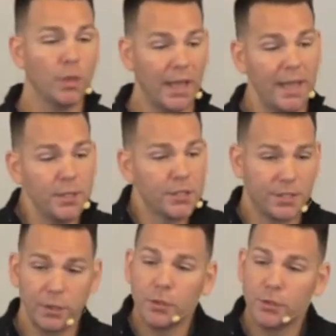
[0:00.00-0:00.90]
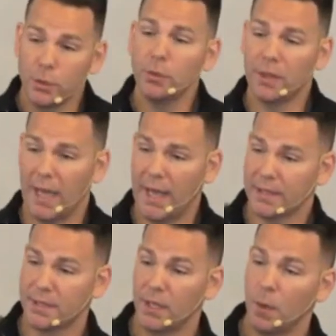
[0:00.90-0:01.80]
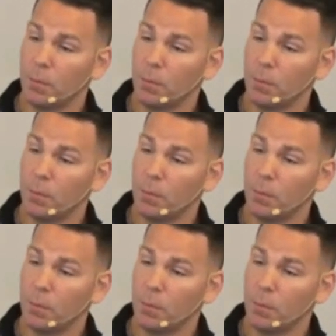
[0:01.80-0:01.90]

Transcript: can still do that,